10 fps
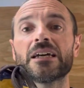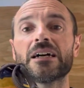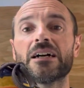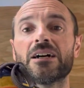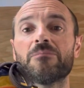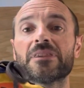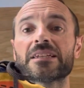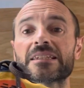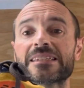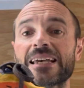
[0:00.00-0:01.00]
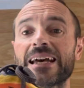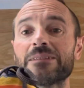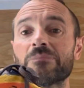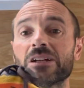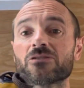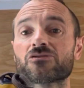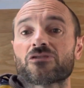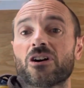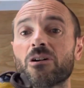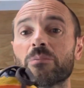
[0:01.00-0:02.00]
There's a 10mm
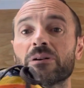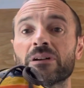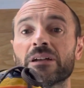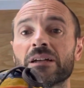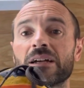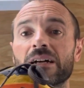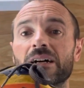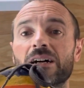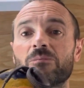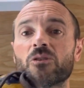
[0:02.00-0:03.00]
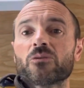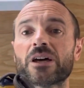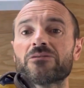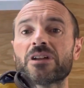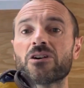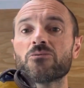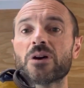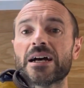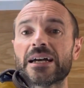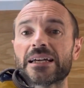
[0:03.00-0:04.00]
drop, although
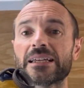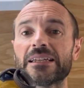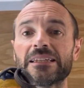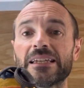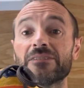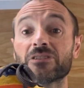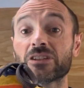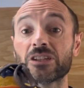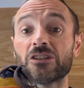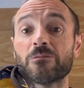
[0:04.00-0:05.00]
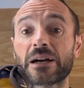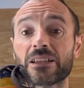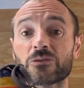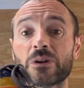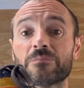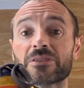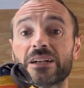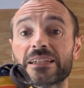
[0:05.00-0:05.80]
nowhere, even on the New Balance website,